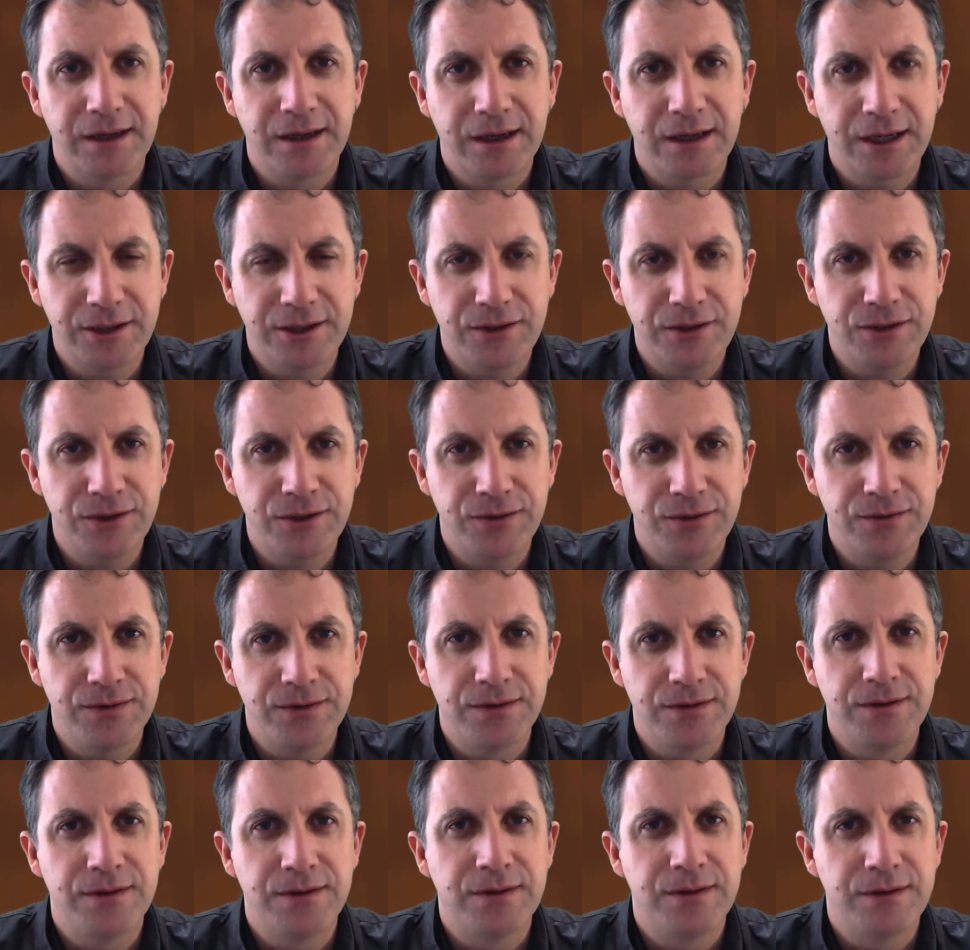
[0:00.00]
Cut your
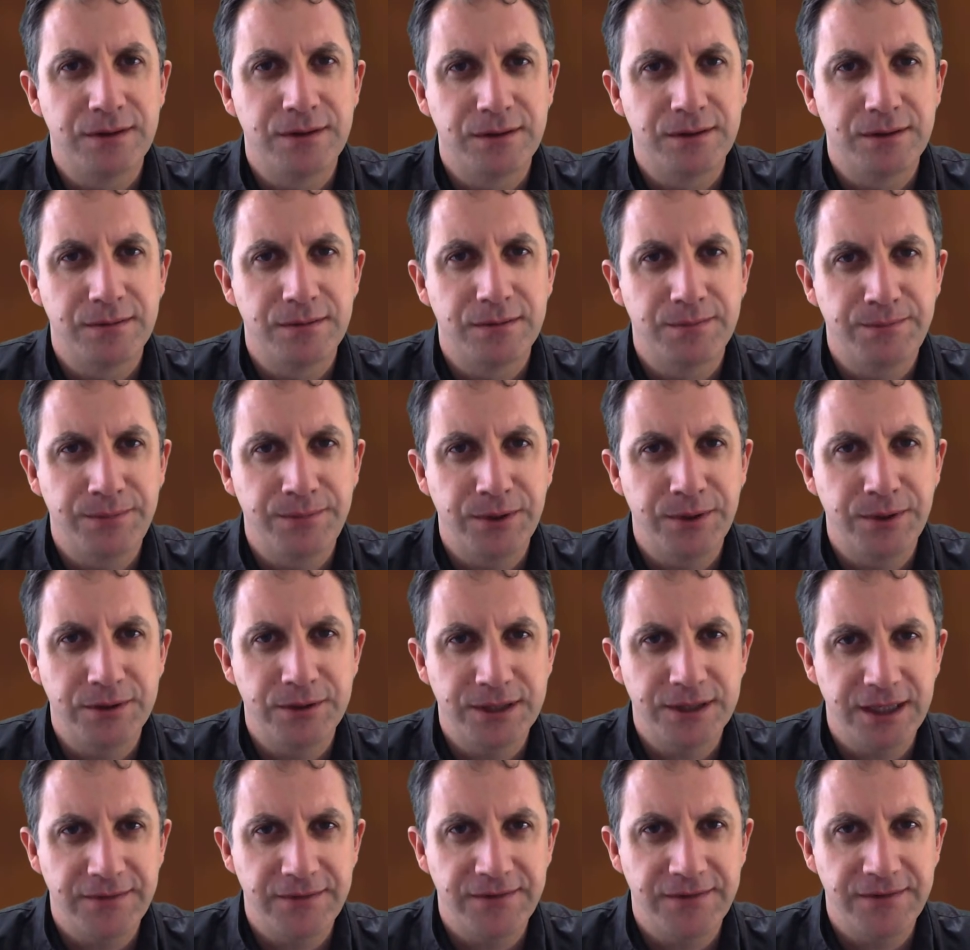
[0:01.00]
chute, pull your
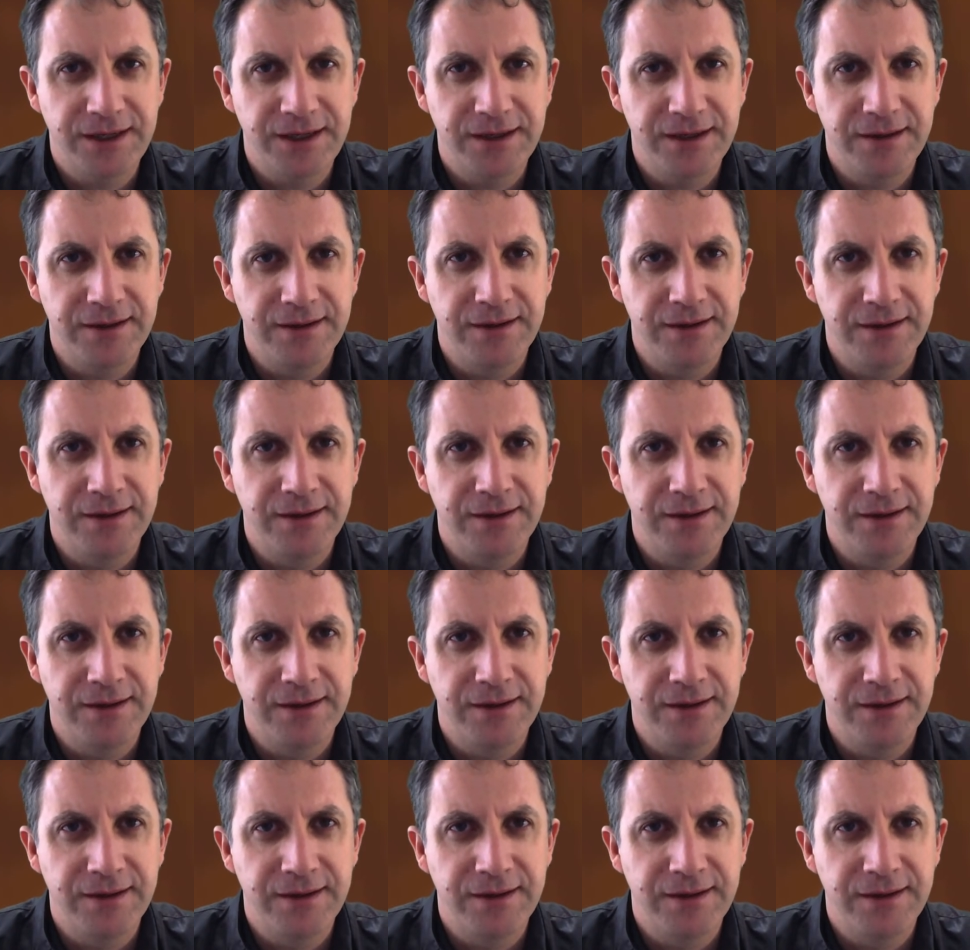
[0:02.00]
safety.